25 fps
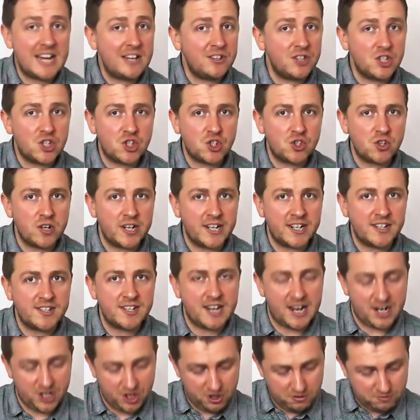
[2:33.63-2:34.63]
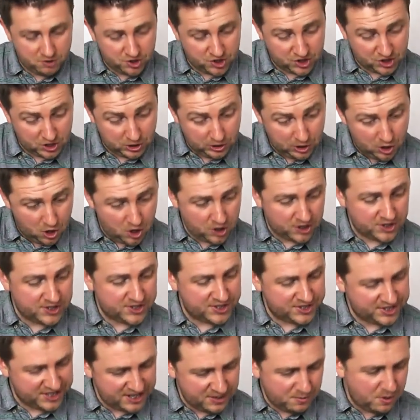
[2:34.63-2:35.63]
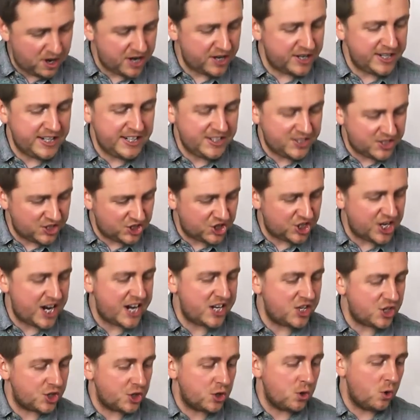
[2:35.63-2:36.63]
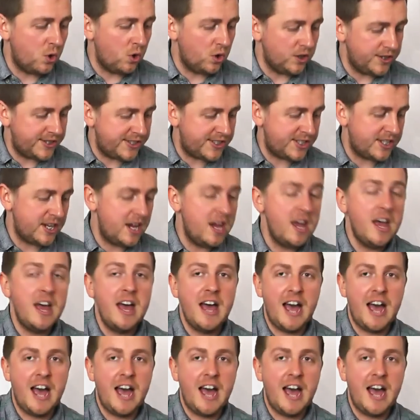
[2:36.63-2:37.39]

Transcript: down the strings and you just look to see where you need to change chords